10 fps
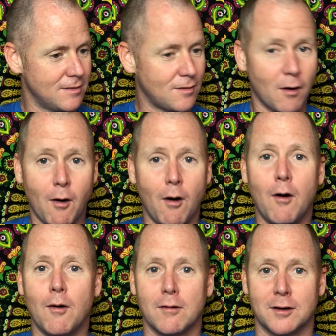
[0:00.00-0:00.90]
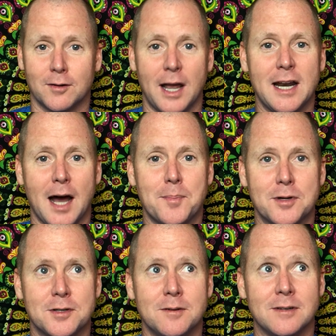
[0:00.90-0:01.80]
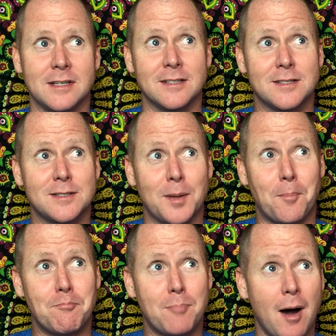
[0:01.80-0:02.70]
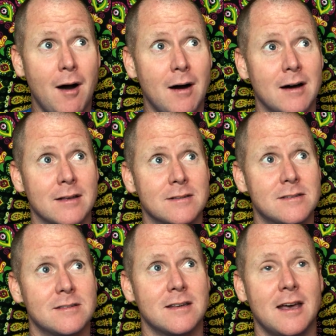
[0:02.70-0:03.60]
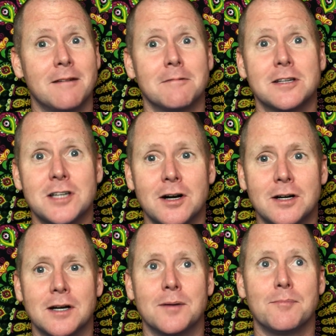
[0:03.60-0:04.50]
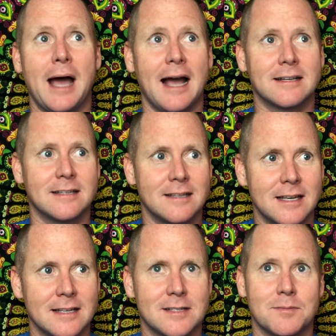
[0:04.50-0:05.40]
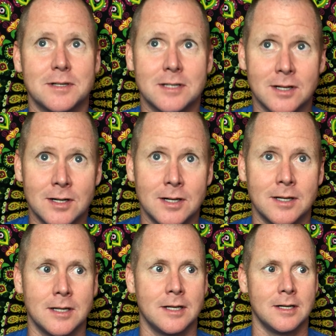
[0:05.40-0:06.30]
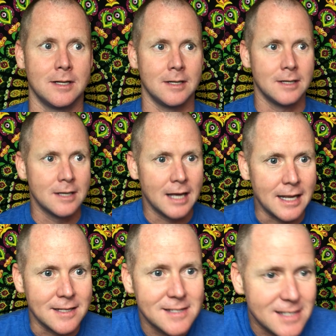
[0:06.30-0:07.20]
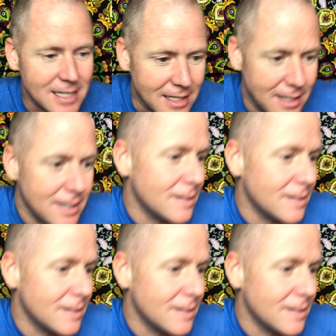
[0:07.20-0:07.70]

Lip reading: they're all great opportunities to pause and return back to this, return and see